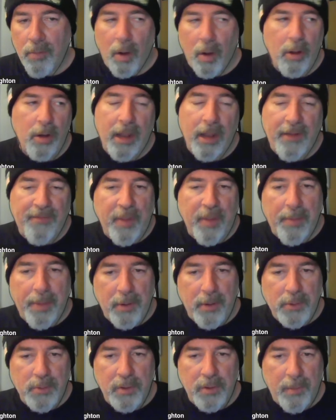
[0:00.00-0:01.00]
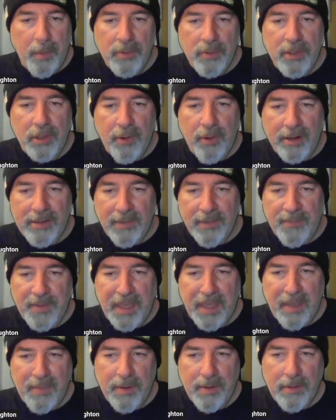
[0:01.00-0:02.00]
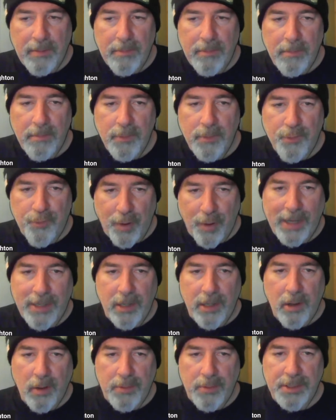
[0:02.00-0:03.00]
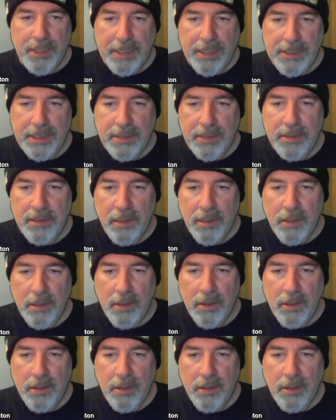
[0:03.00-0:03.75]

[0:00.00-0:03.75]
Well, if the Bills were the most aggressive team in trade negotiations,